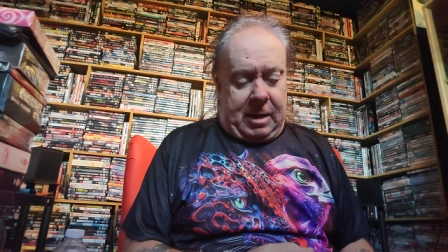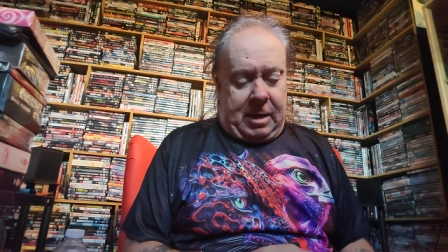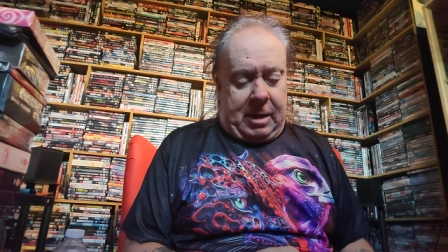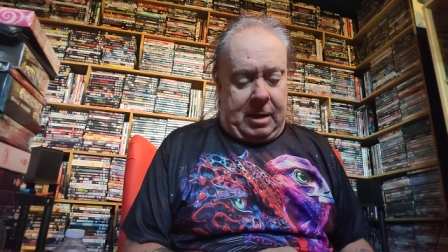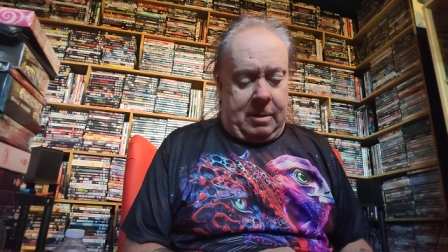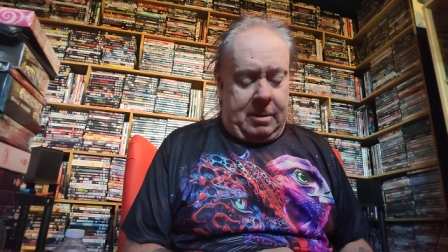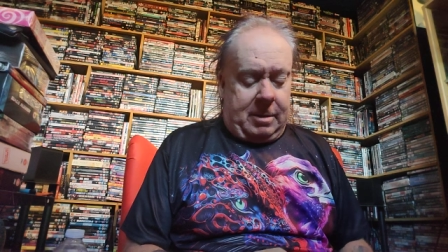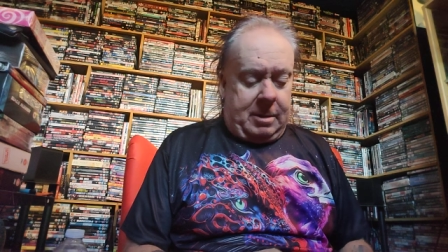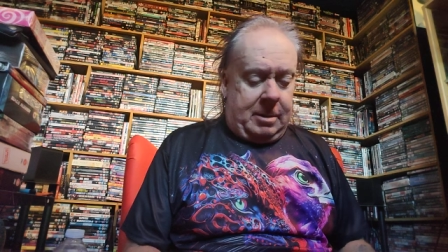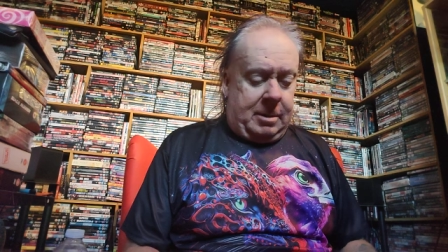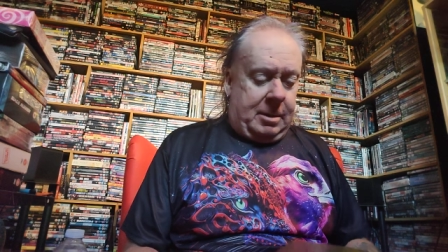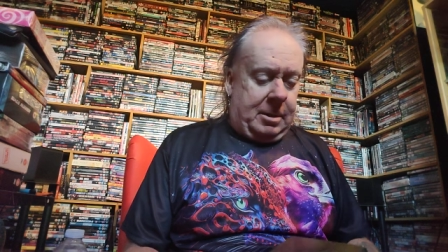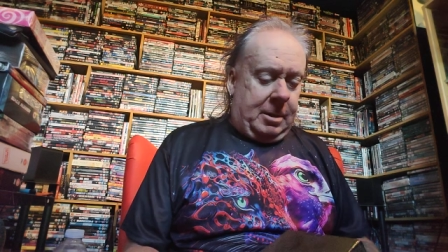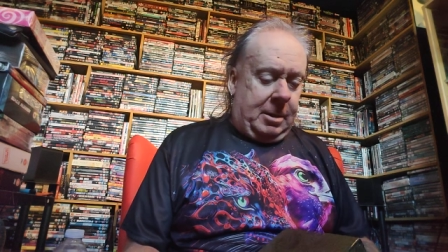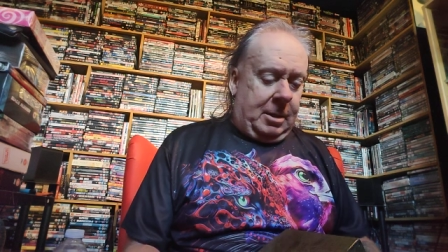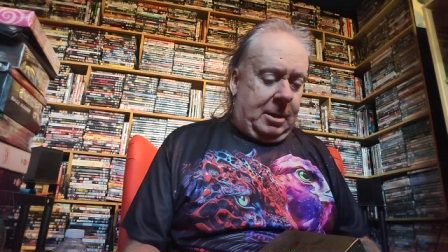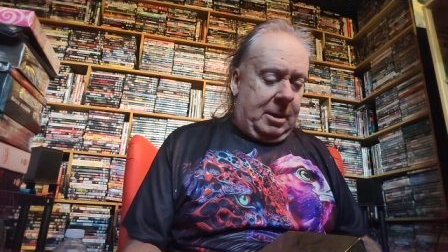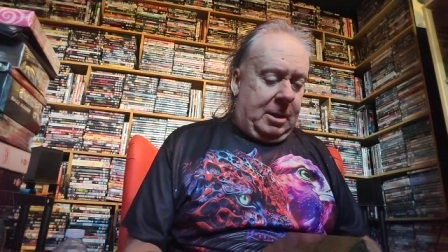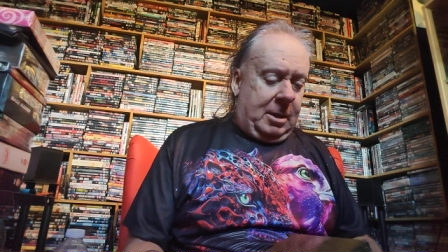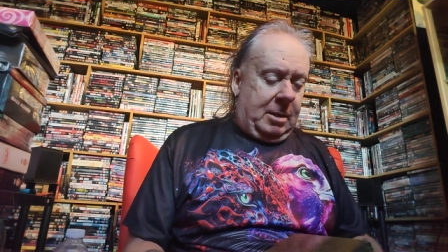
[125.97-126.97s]
there now.
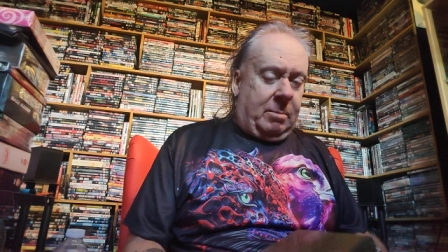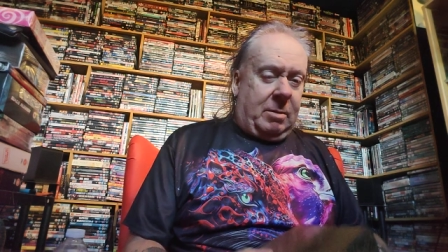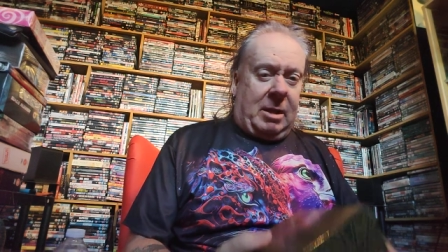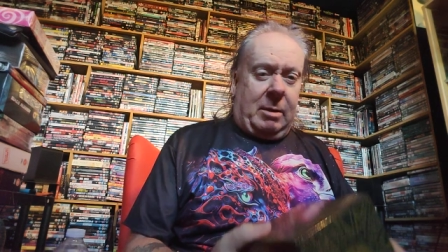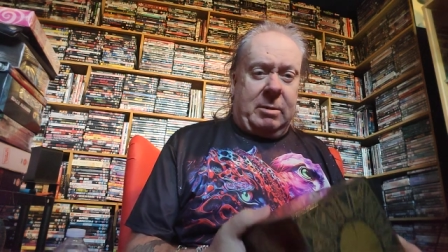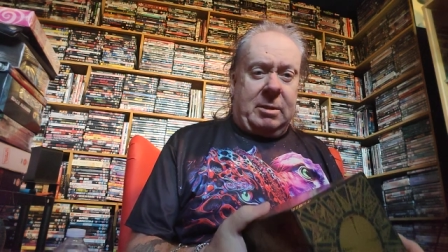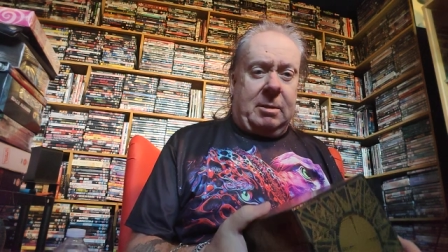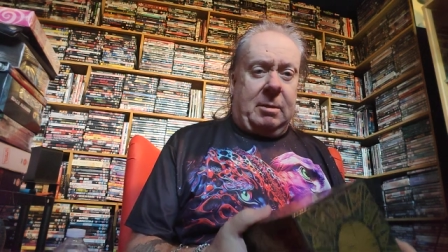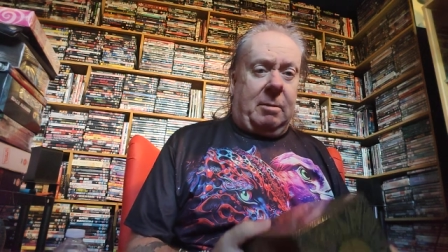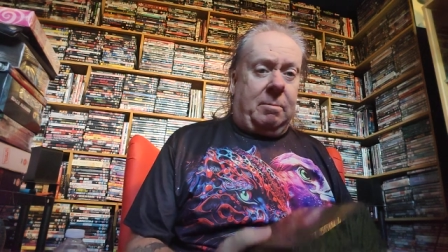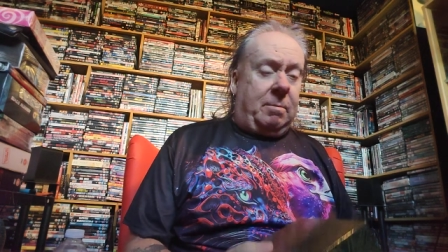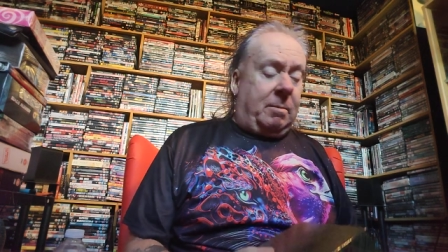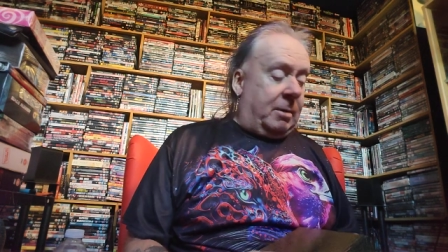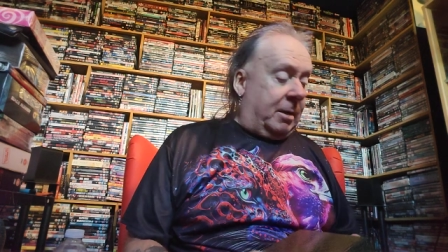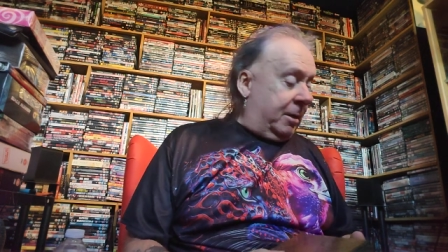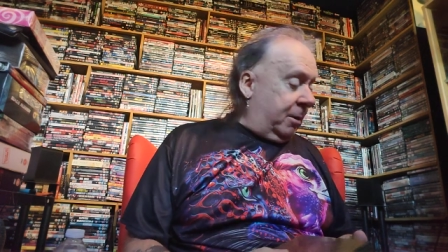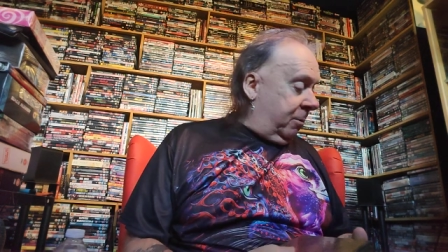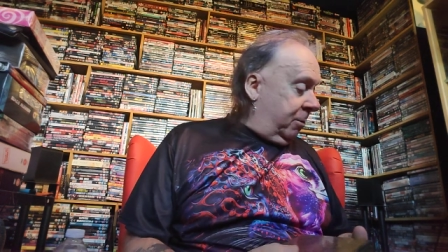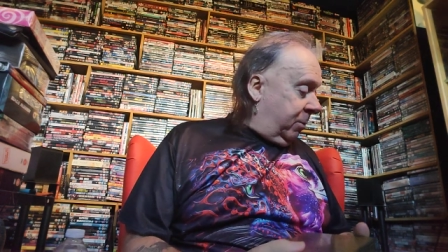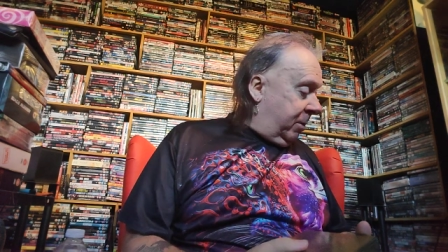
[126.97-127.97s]
That was an
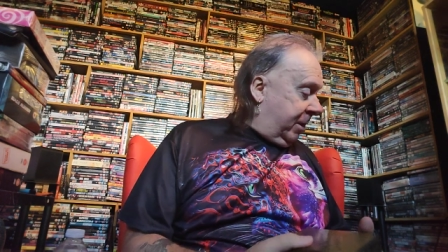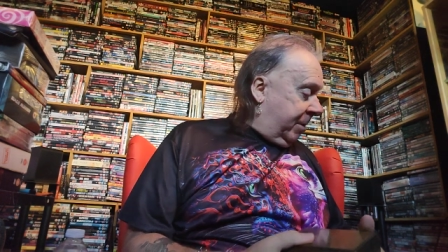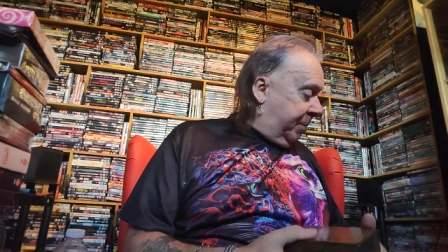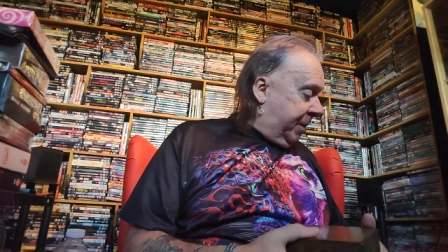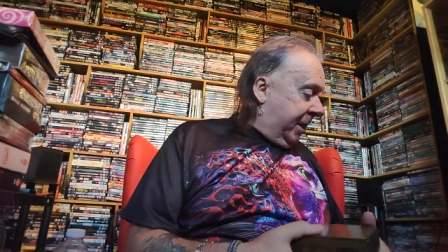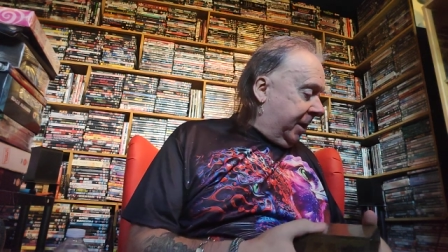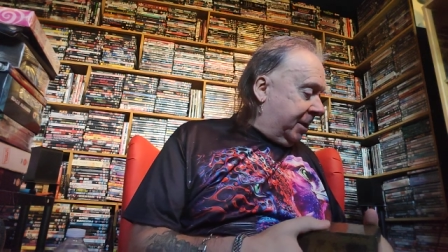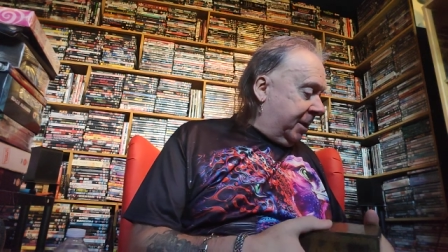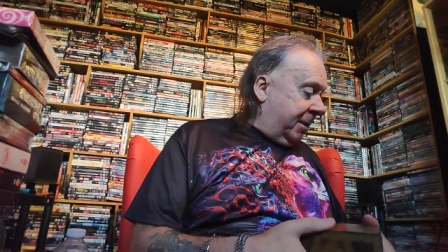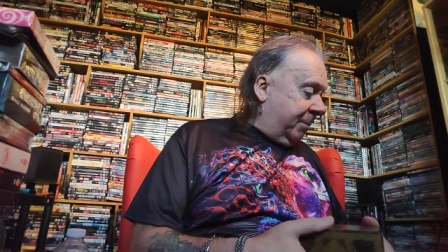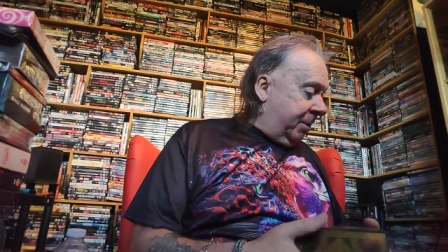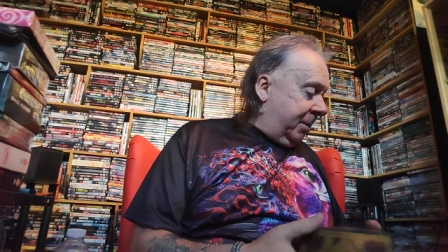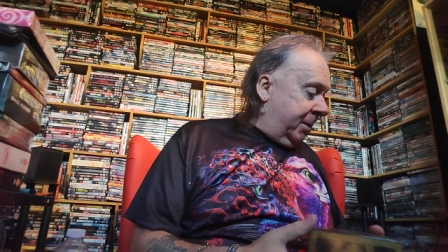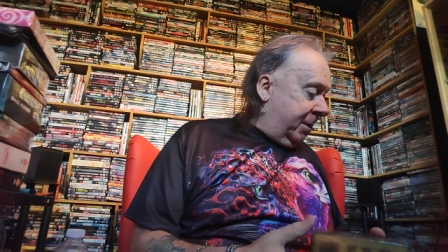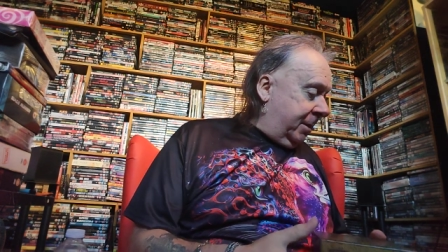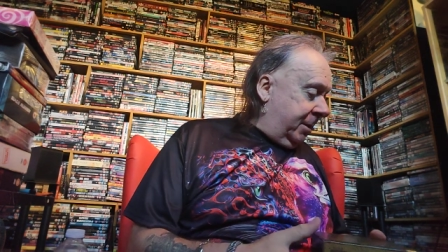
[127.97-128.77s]
old one I picked up.